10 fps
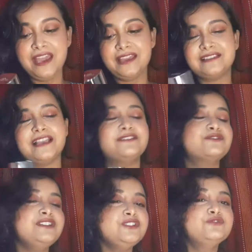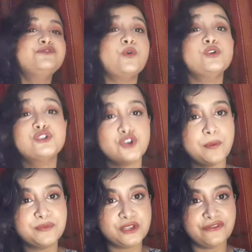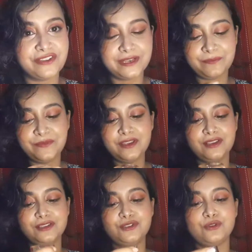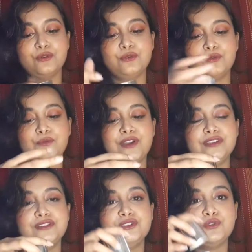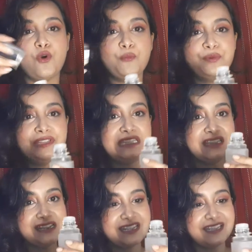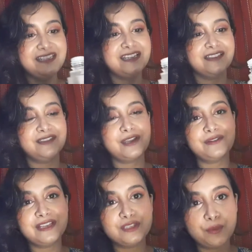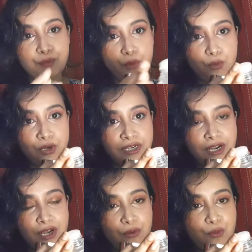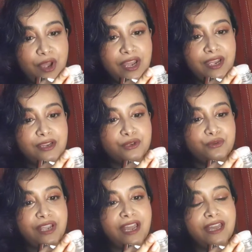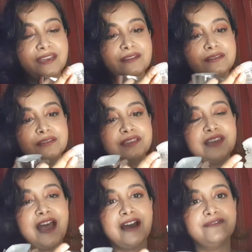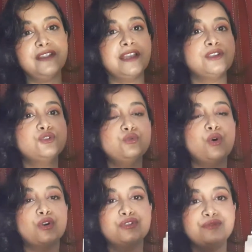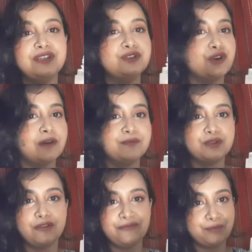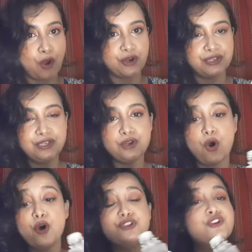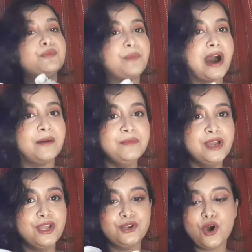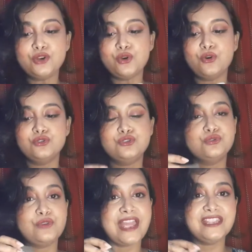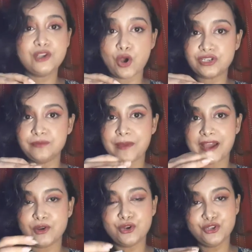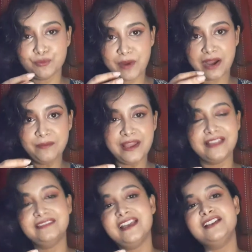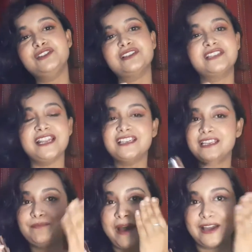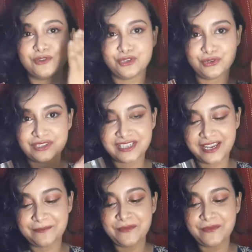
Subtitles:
It's like 3 to 4 drops of it. So when you open the lid, there is a port where you can just have like 2 or 3 drops of product on your palm, not onto any cotton pad, on your palm, and then just gently pat on your skin.